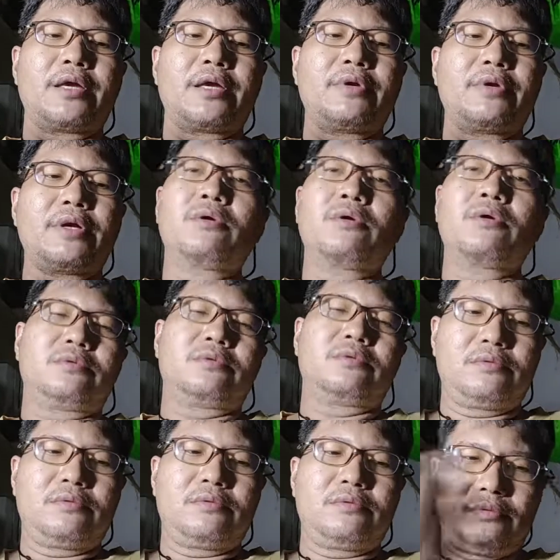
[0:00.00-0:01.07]
We now go
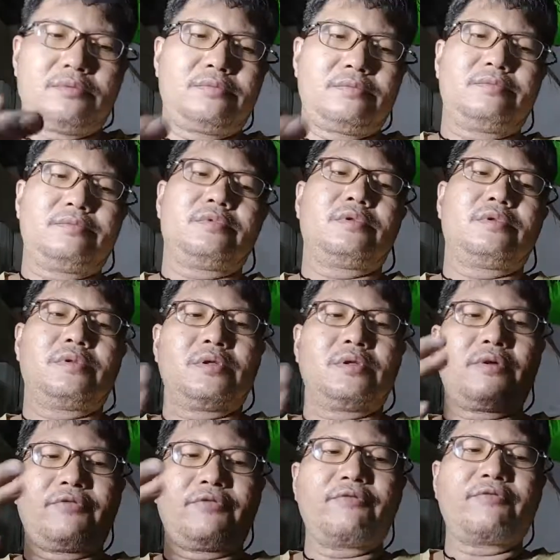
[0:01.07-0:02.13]
to the
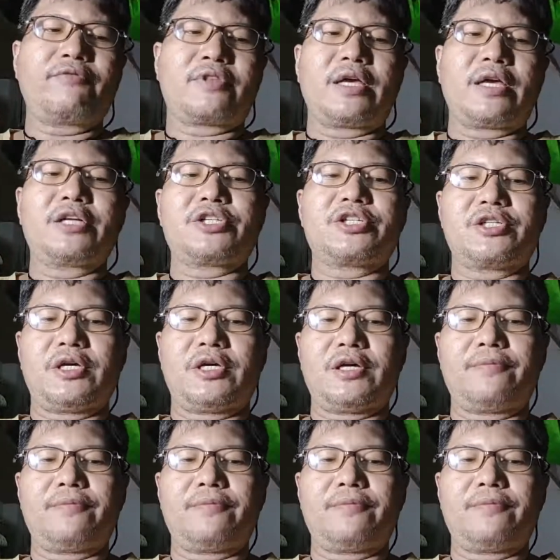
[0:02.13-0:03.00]
fifth stage, the